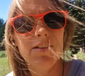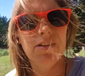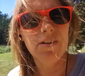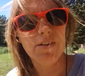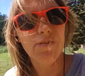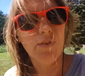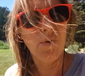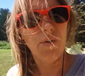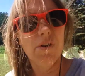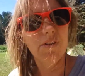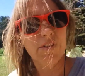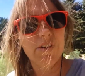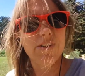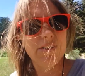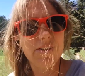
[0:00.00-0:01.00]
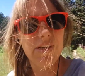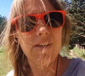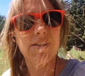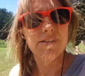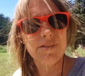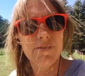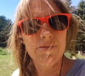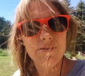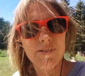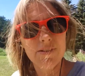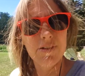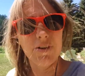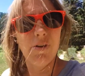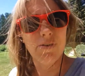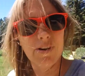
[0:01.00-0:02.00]
34, 36,
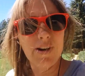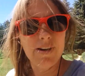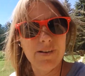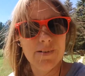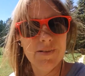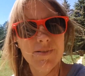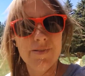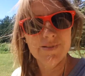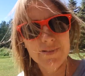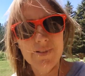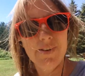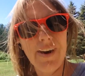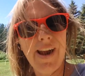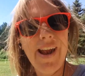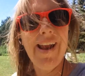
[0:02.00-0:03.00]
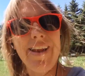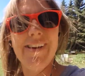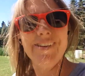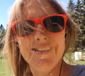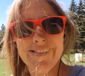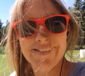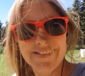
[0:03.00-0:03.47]
no rain, great.